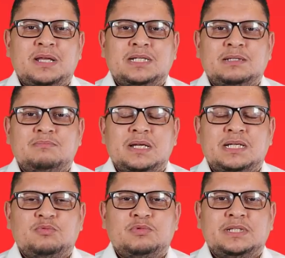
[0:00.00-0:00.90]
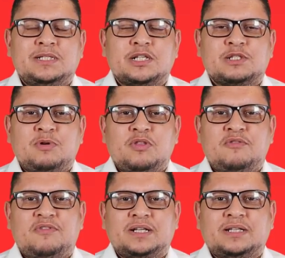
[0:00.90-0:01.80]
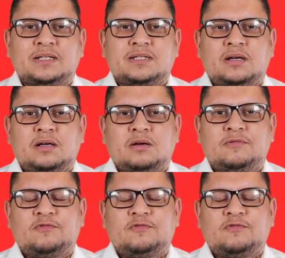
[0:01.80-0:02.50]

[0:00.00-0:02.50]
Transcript: mainly, mainly we discuss about the fact that uh,